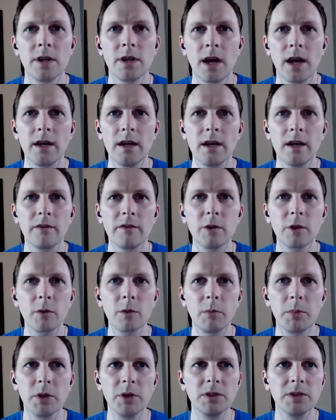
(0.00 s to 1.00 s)
And if you
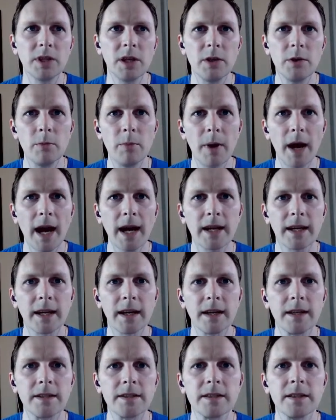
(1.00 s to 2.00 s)
can build a new
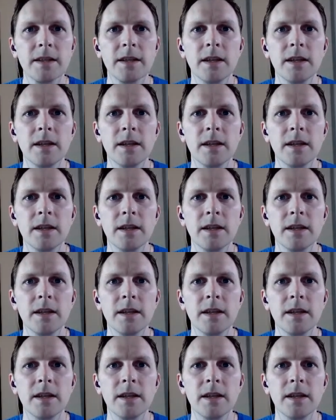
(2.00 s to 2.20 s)
backend,